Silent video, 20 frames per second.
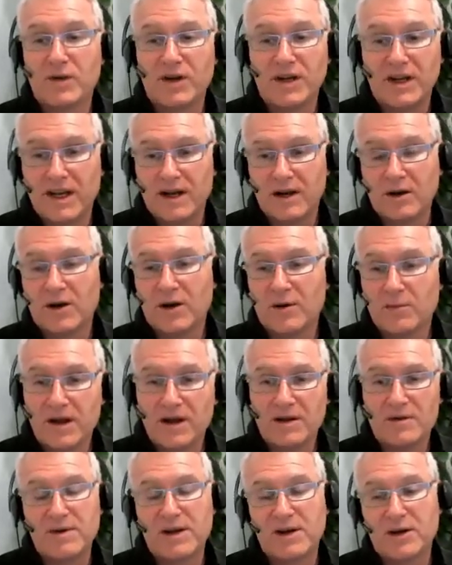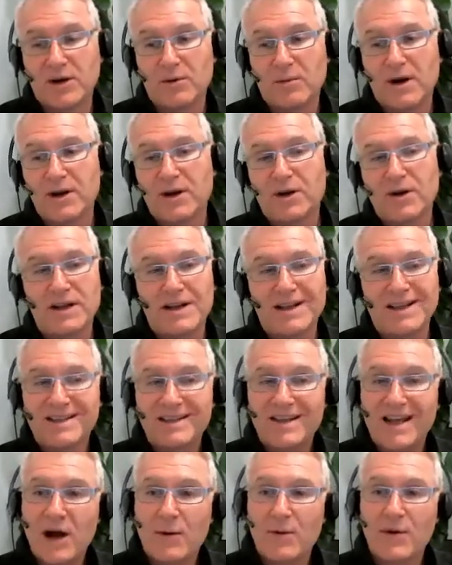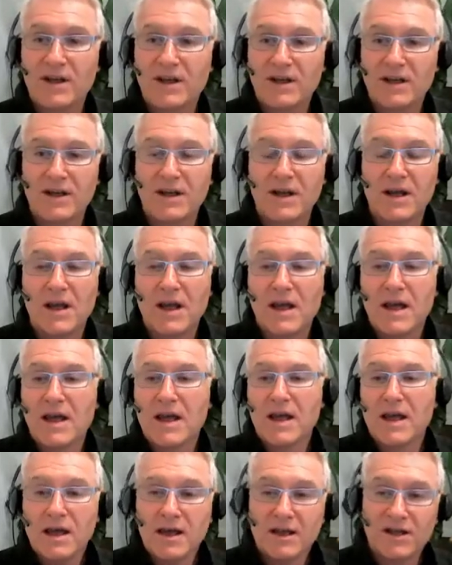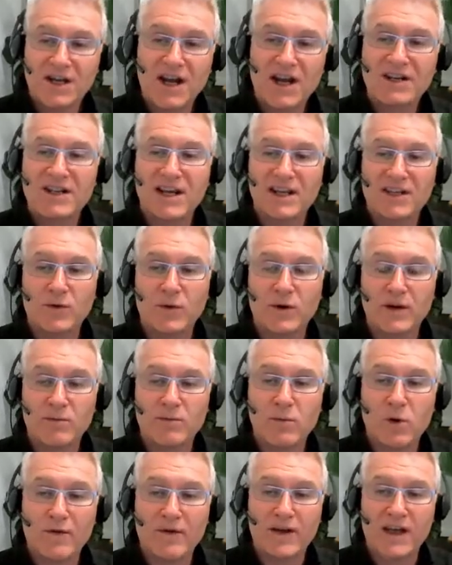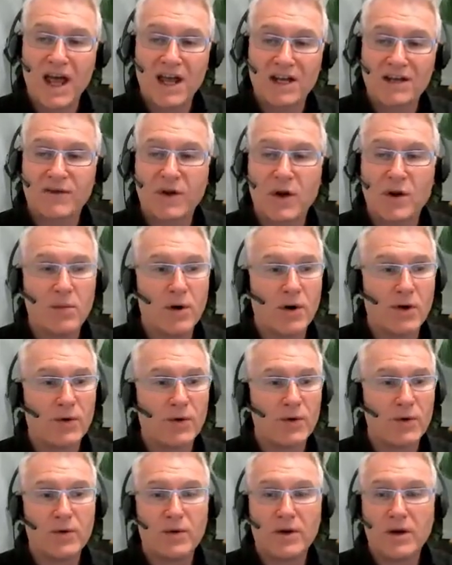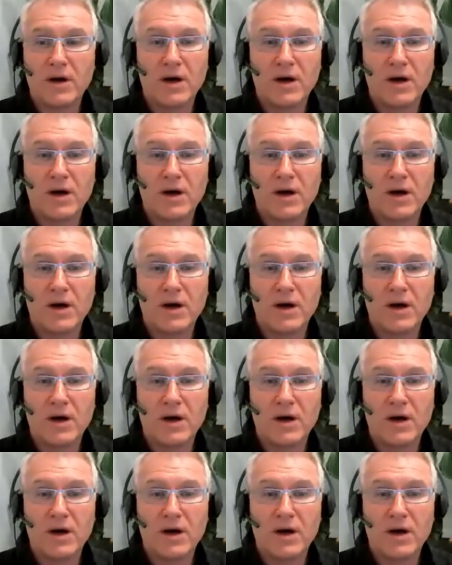We're going to get a lot of money, spend a lot of money on it. Let's see how we can change that to more of a cash flow model.